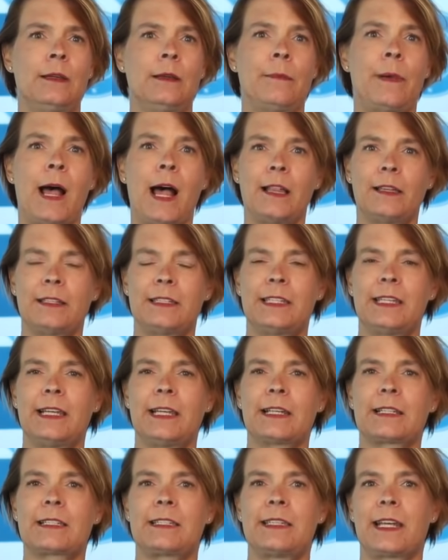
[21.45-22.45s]

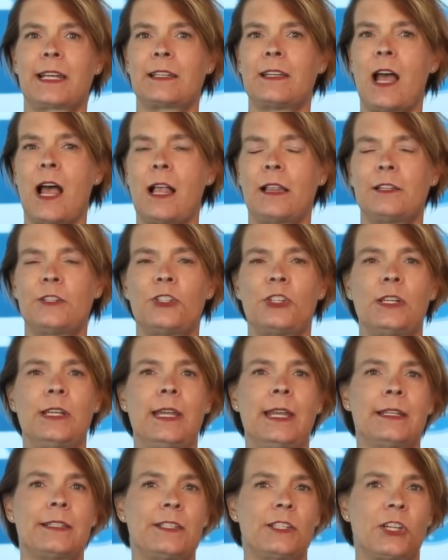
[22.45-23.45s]
politics,
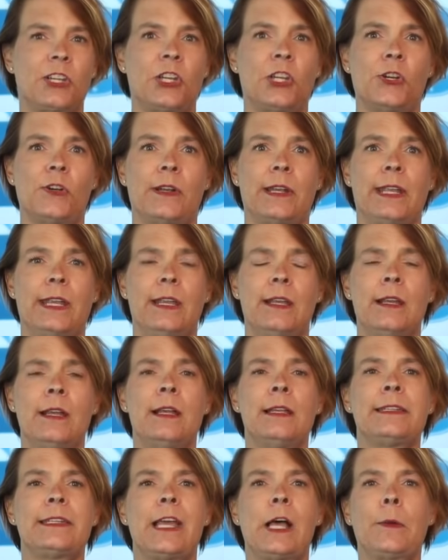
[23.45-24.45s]
technology, and security
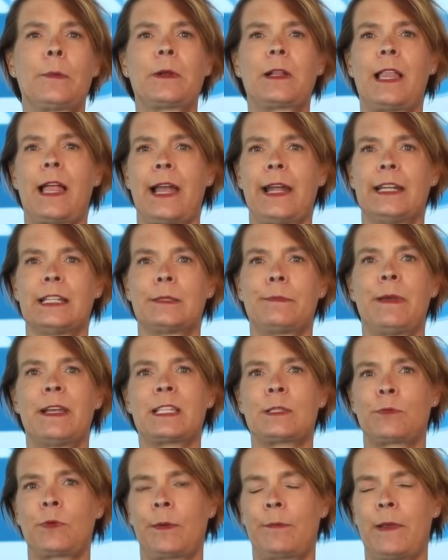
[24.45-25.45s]
to help clients
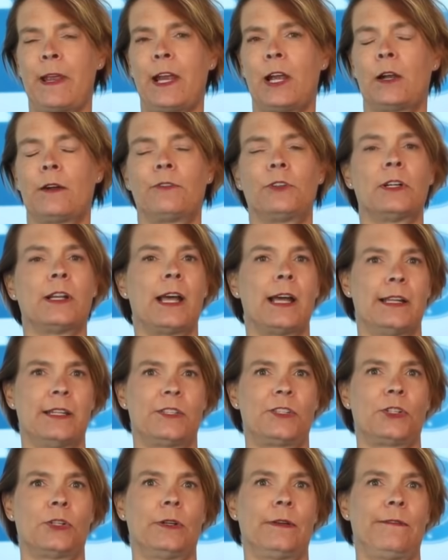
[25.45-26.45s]
best prepare for an
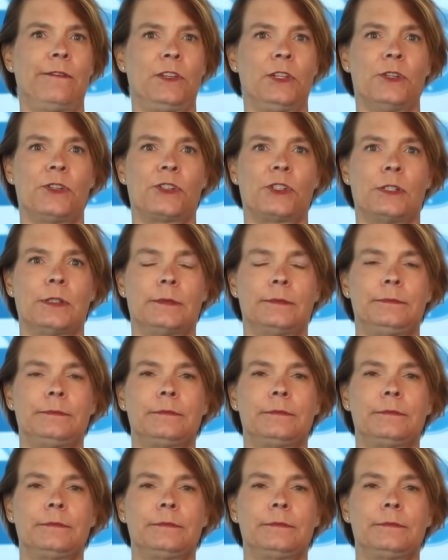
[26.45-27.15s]
uncertain future.